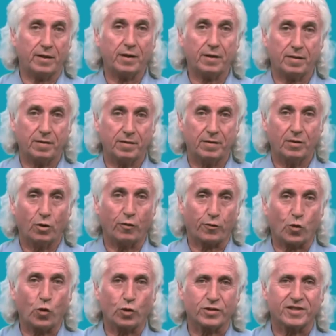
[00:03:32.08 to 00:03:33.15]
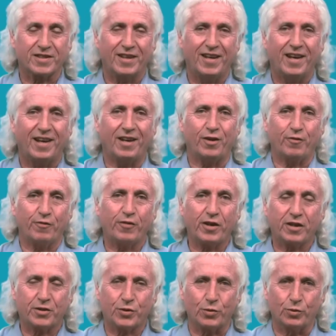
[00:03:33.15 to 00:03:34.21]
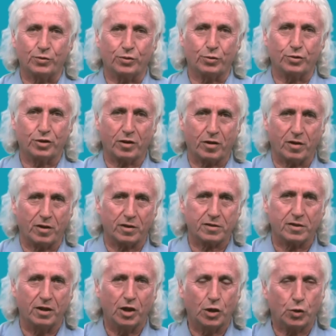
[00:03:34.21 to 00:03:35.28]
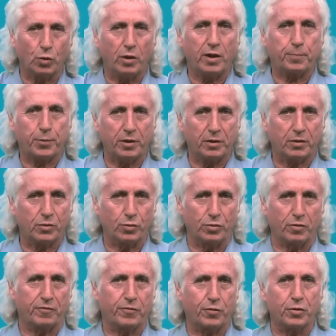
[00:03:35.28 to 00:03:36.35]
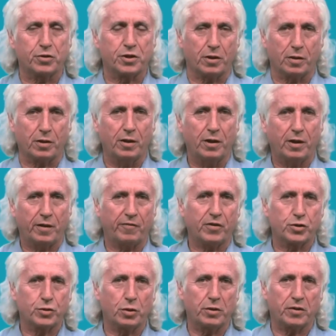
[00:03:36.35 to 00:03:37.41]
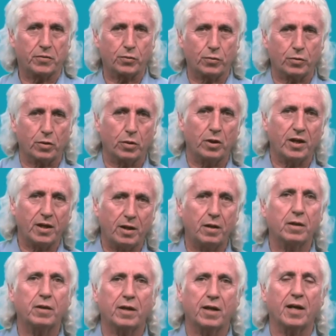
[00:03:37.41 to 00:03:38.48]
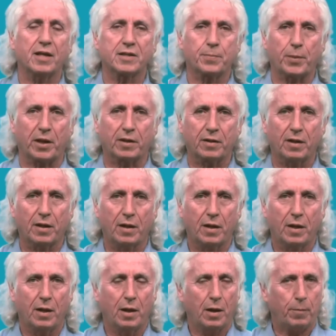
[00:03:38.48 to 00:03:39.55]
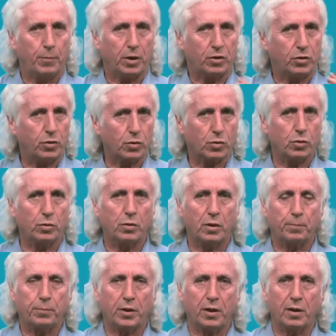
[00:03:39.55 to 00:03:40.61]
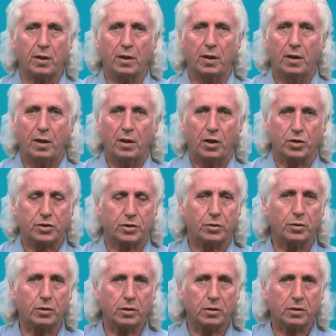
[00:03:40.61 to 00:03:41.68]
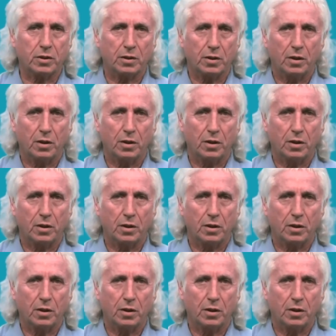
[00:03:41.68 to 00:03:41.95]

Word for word: then, of course, I invite you to join us to leap into the future, eventually through the e-learning aspect. But you could be a student,